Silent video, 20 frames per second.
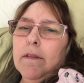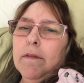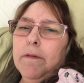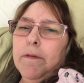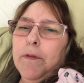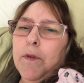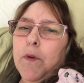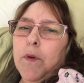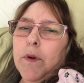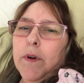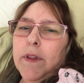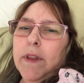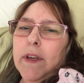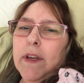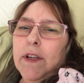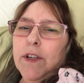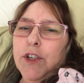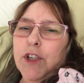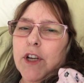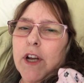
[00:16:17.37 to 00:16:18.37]
for the
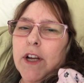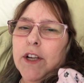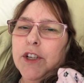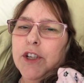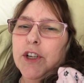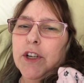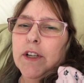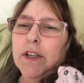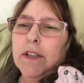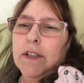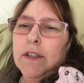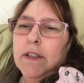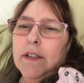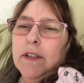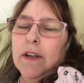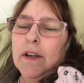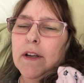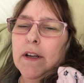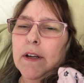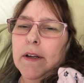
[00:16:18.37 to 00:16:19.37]
injections,
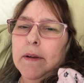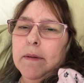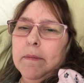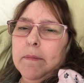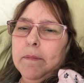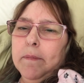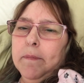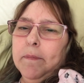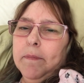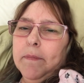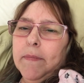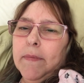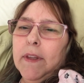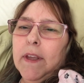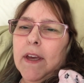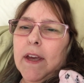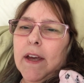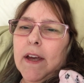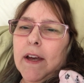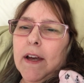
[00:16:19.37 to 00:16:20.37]
um,
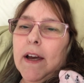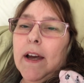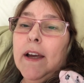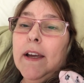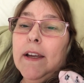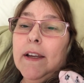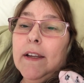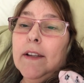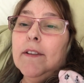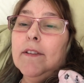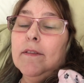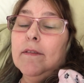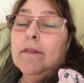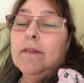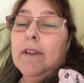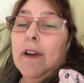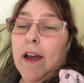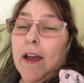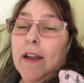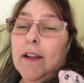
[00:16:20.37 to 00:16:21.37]
yeah, I had
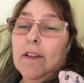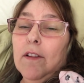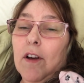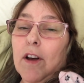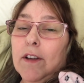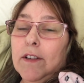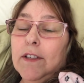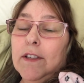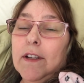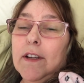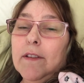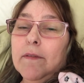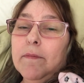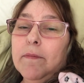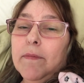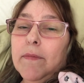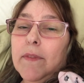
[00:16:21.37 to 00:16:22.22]
I had lost it.